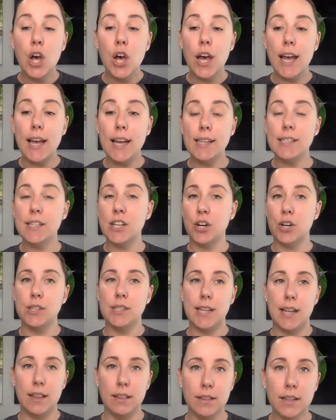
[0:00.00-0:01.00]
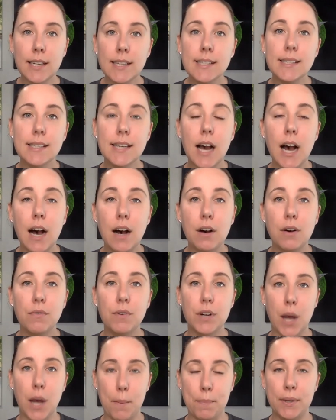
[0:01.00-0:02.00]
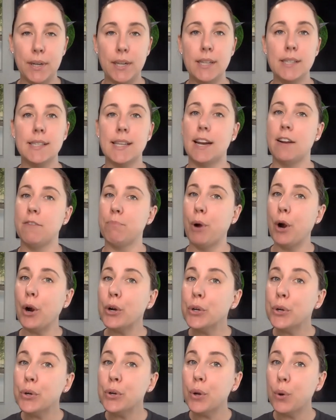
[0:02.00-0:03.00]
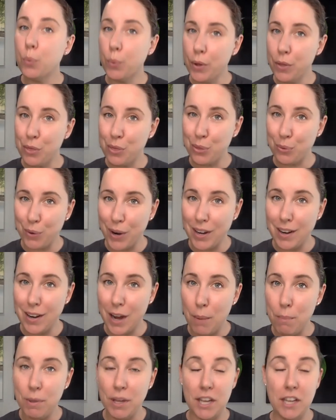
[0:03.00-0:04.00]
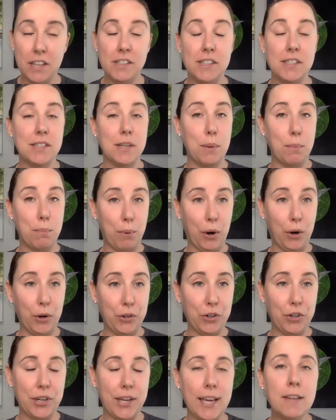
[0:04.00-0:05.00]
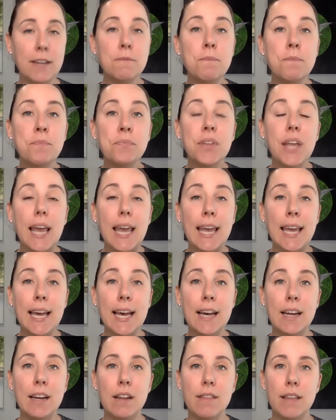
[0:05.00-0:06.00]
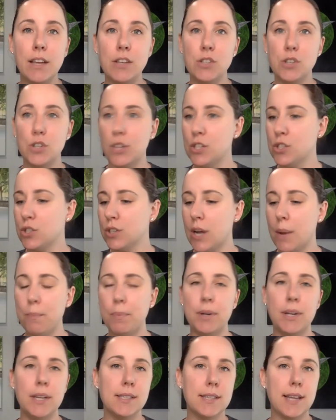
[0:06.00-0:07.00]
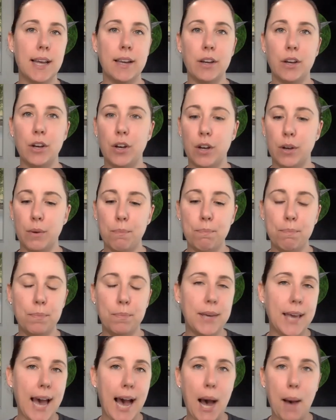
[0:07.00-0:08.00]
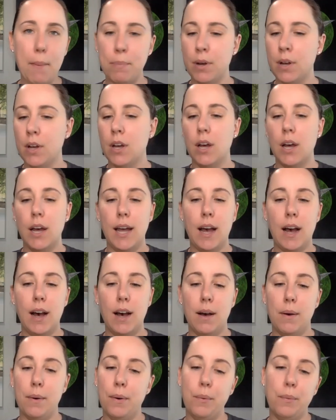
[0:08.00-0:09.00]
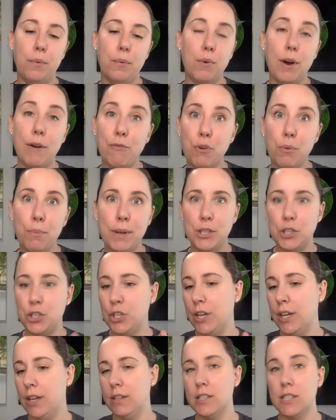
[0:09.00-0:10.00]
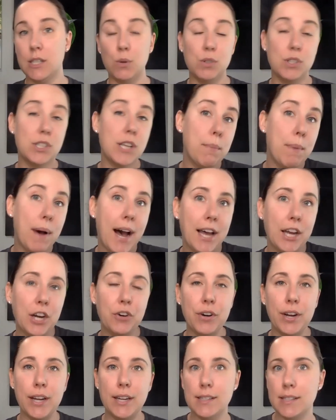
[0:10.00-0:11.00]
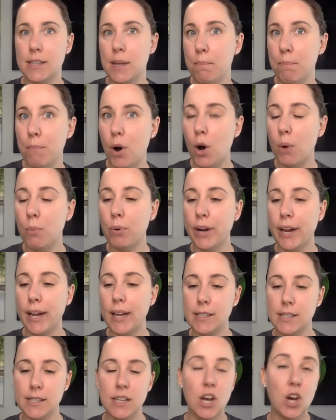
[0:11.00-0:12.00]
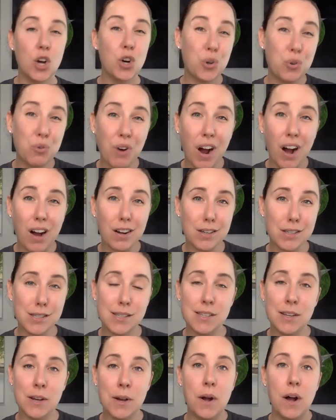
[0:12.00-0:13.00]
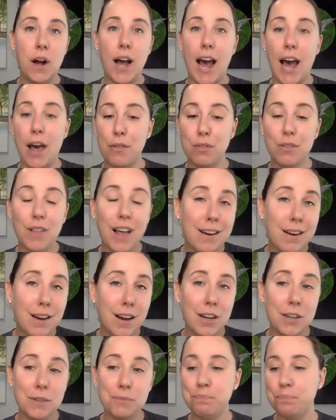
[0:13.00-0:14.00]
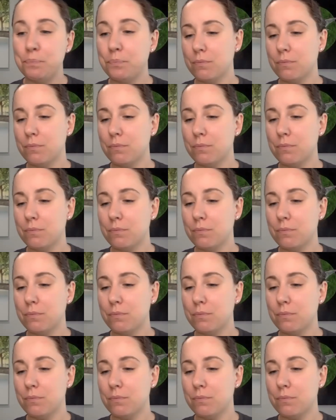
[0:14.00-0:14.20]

is there is a list of companies that have partnered with ThredUp, hence partner kit. And these are, these are companies like Gap, uh, Reformation, so some higher end, some mall brands, Crocs, Athleta,